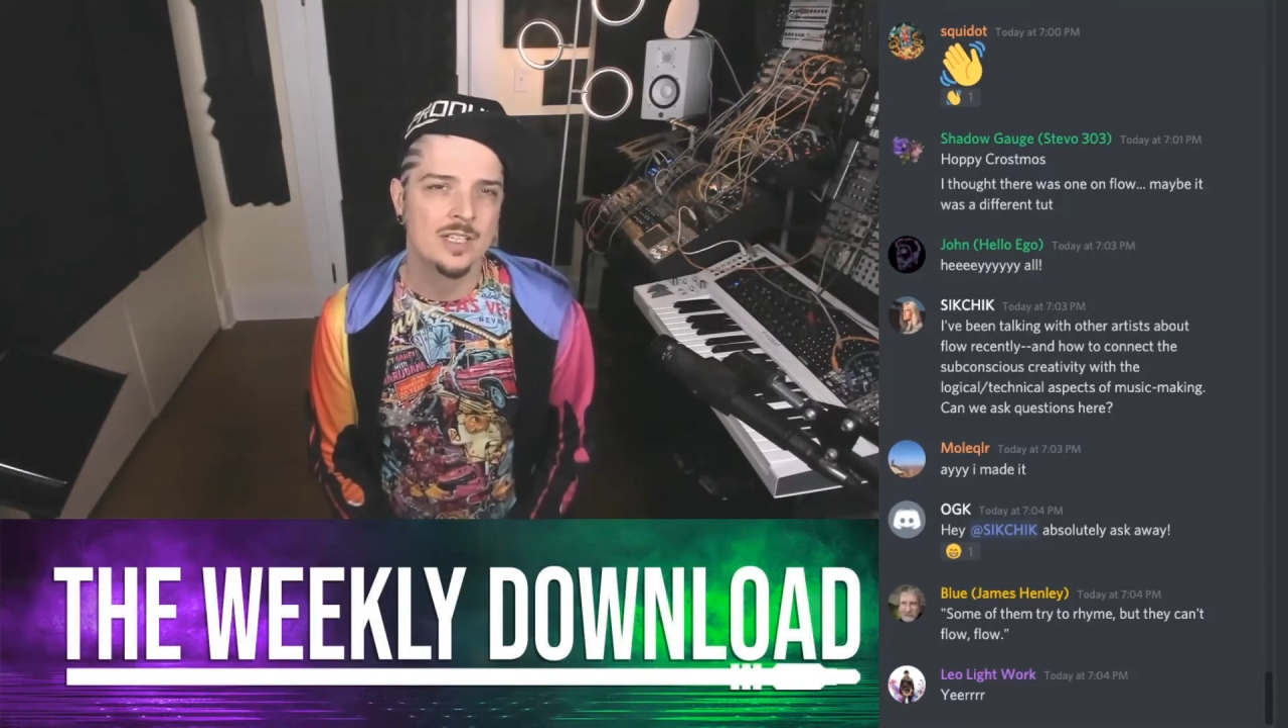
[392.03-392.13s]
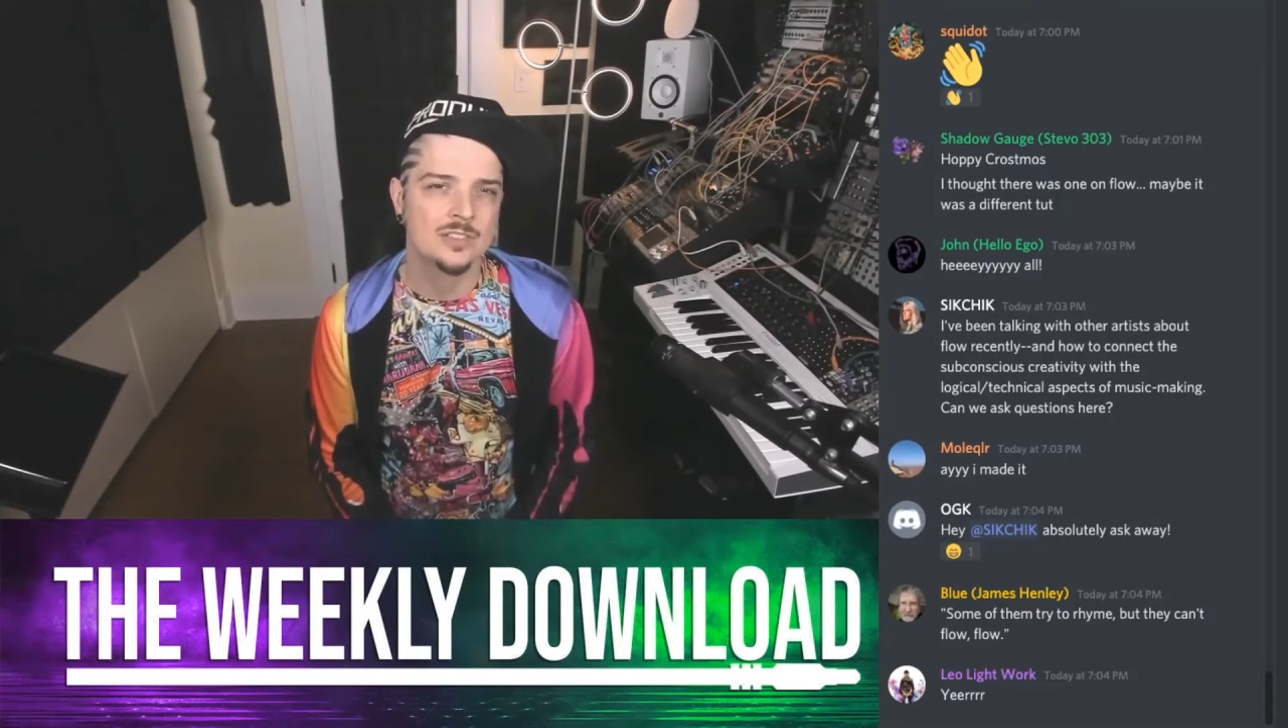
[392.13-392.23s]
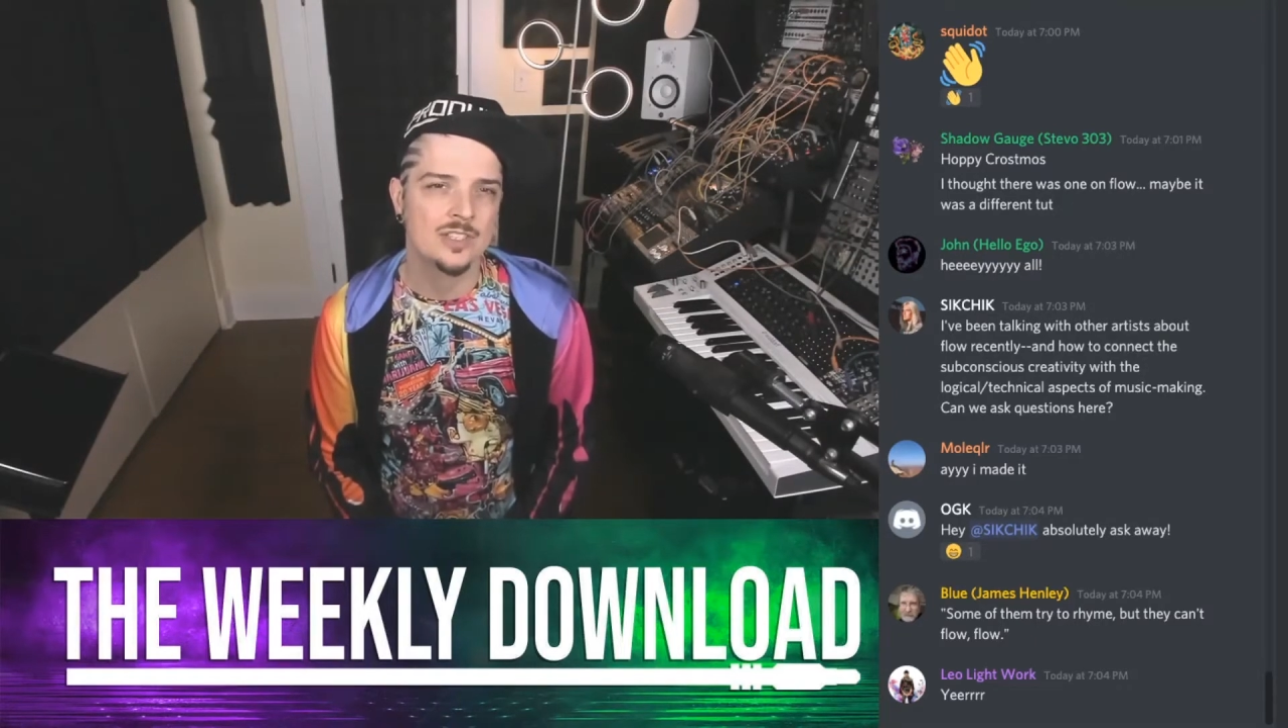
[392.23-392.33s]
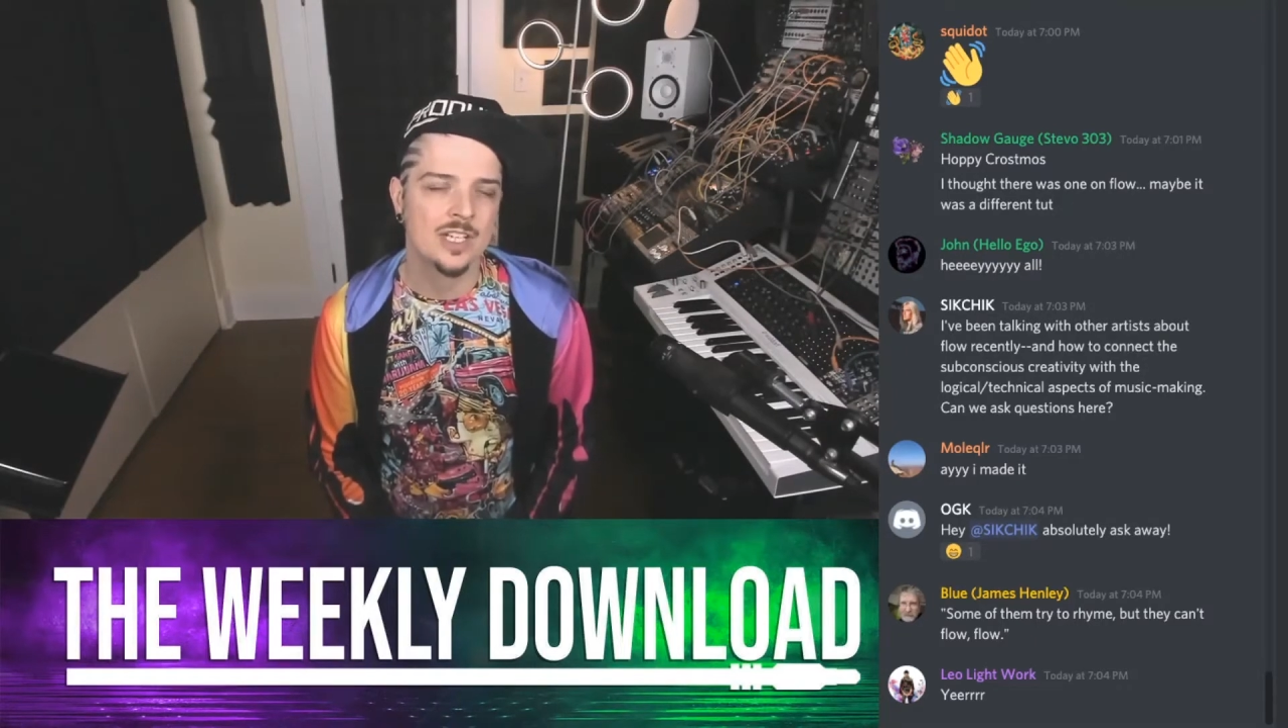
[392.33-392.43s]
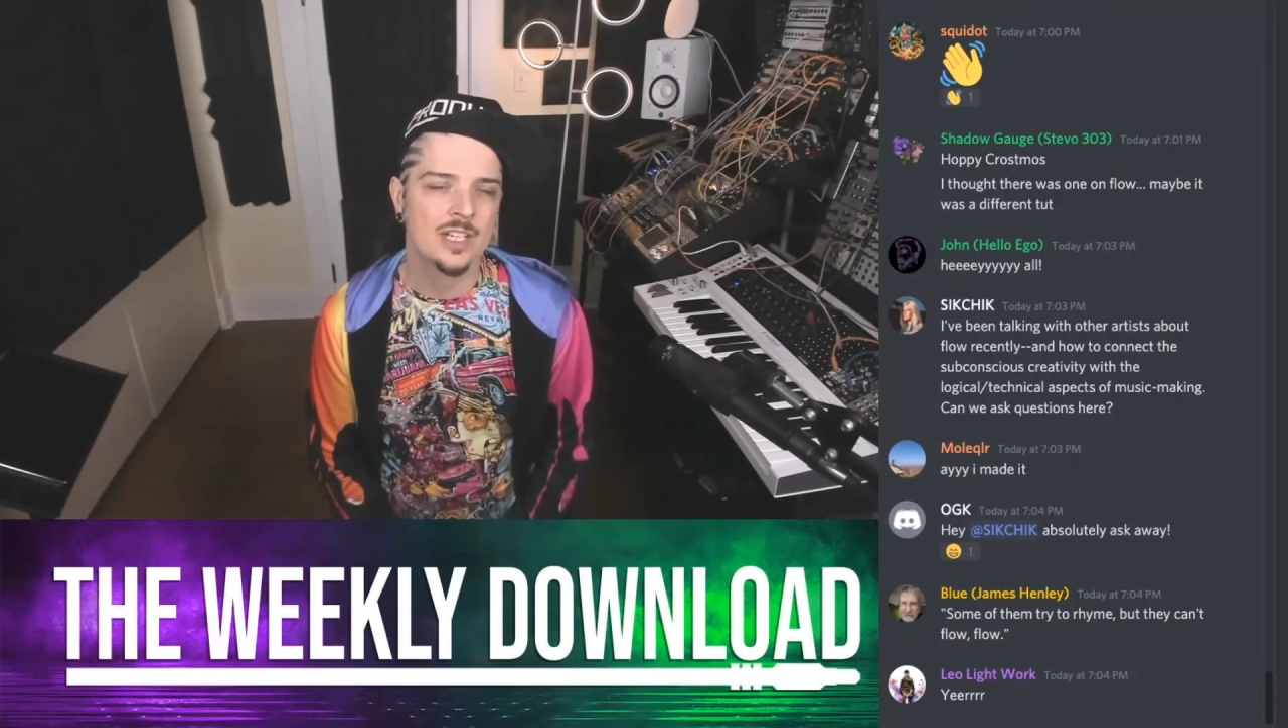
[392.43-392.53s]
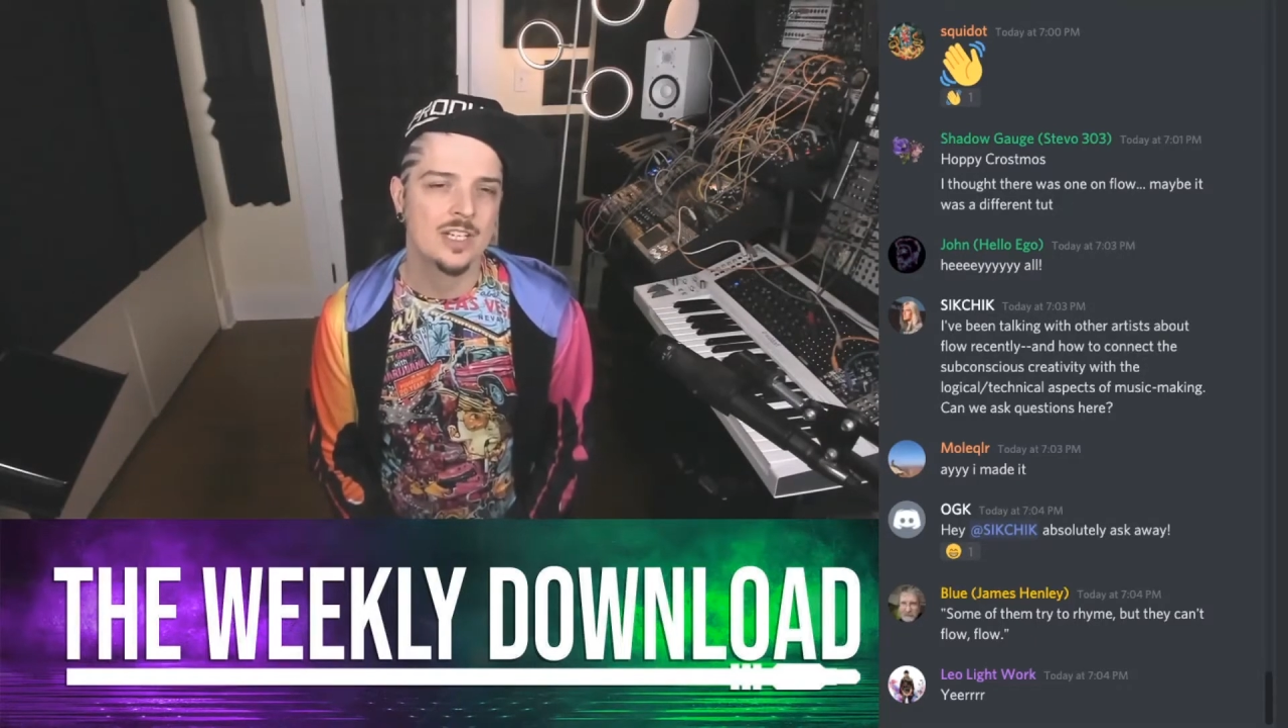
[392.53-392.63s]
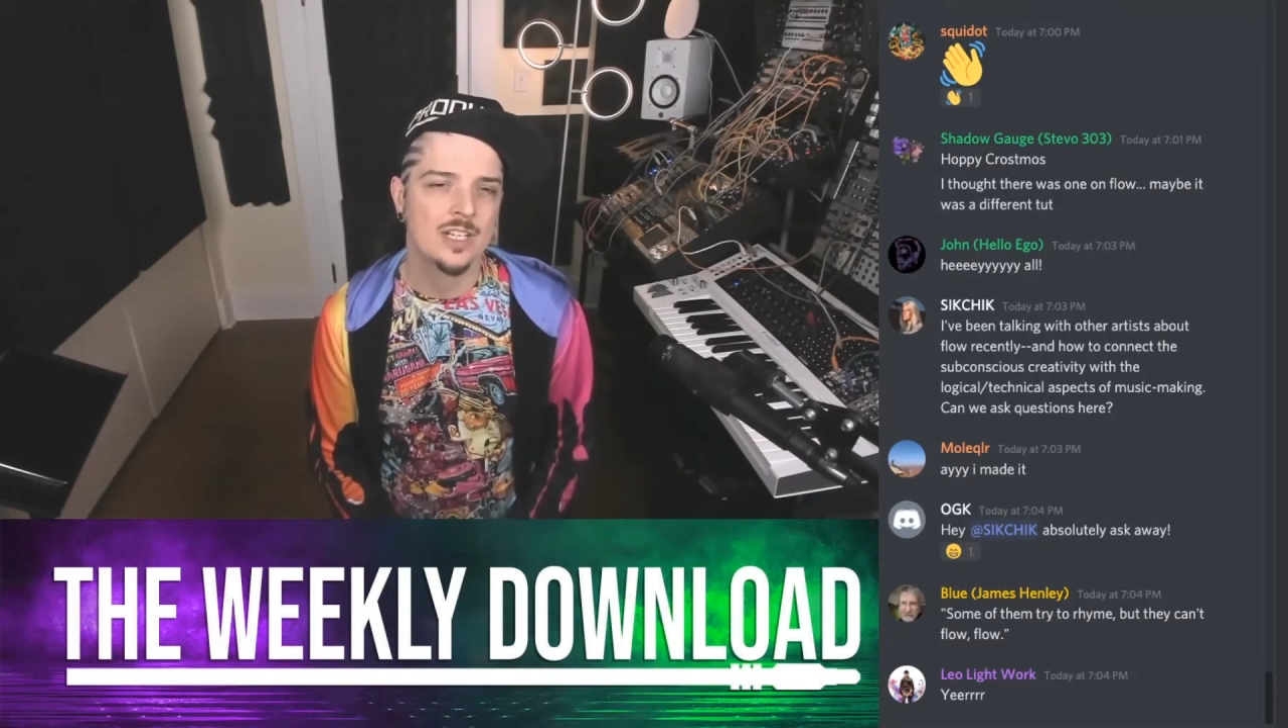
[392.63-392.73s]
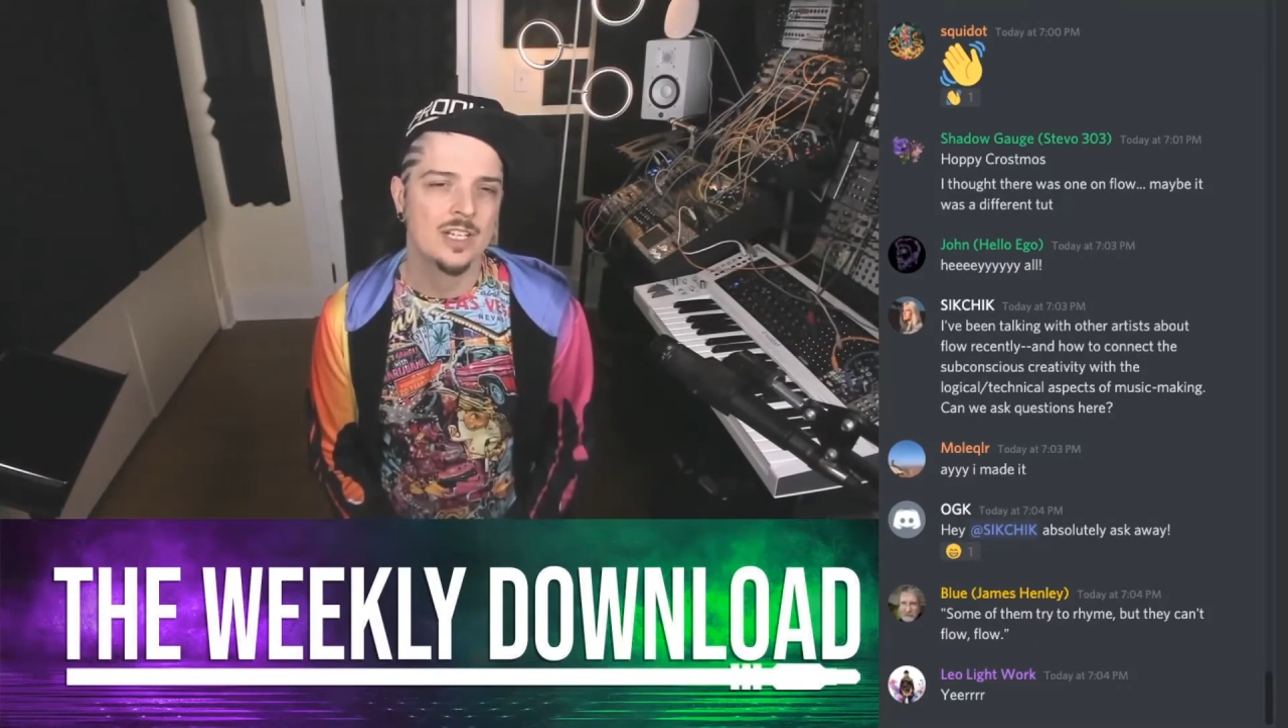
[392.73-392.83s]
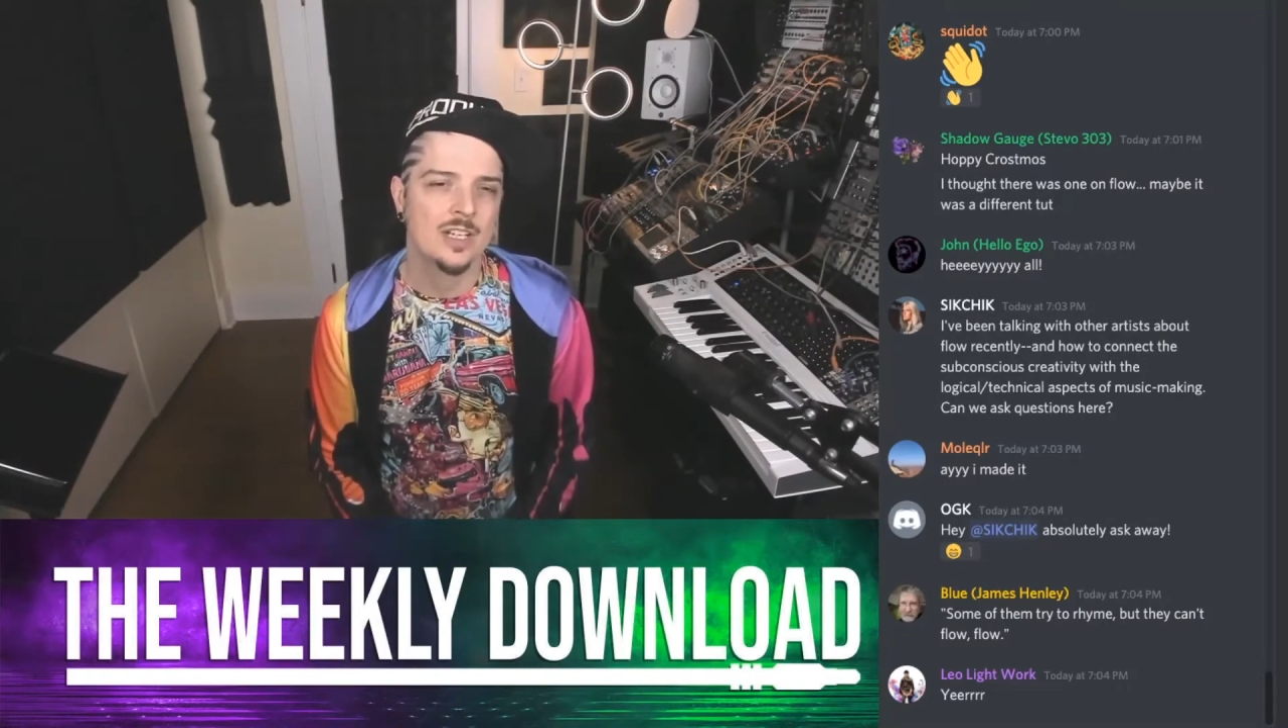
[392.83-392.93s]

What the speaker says: is like